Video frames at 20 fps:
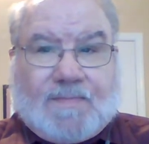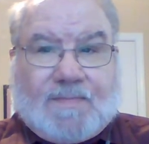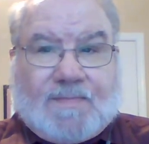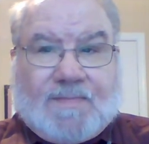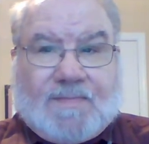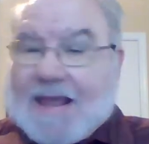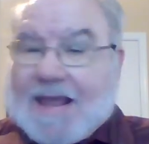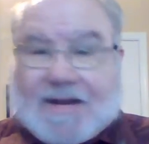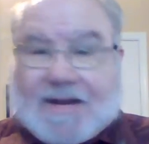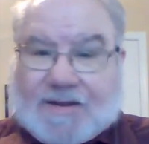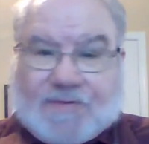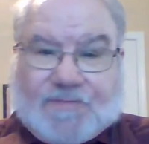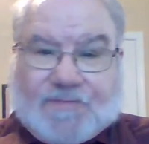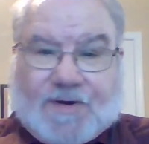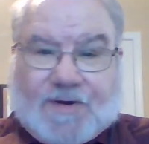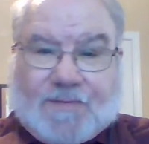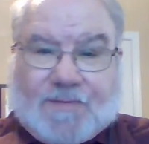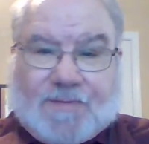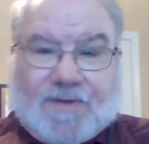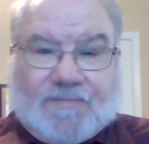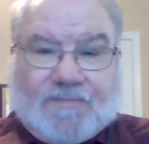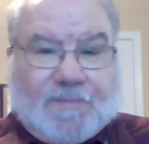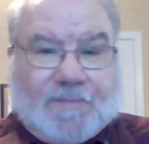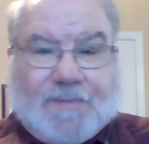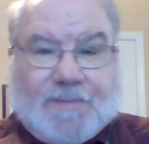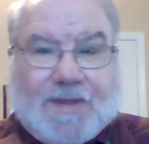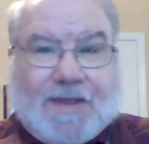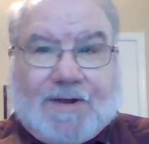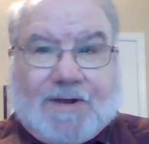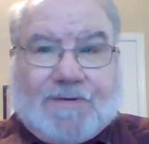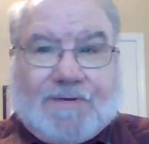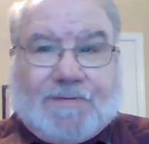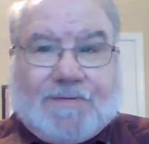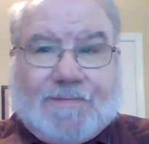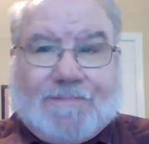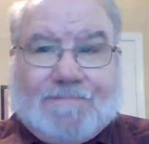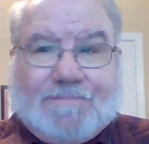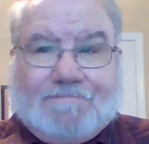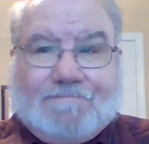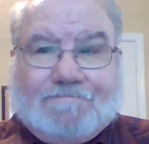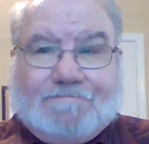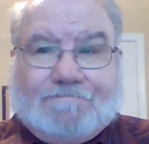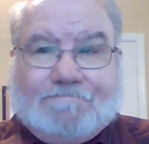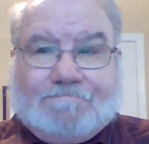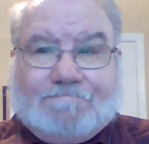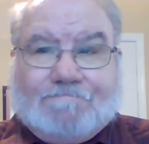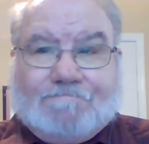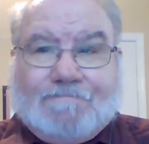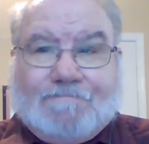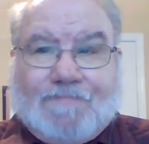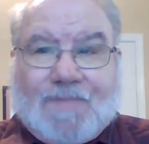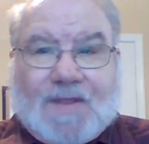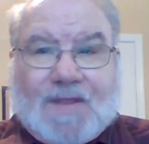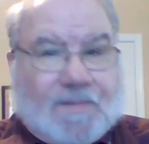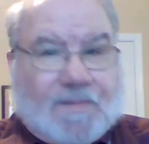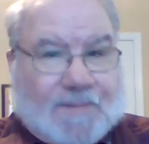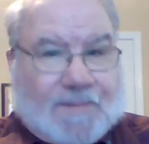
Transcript: That confirmed it for Peter. The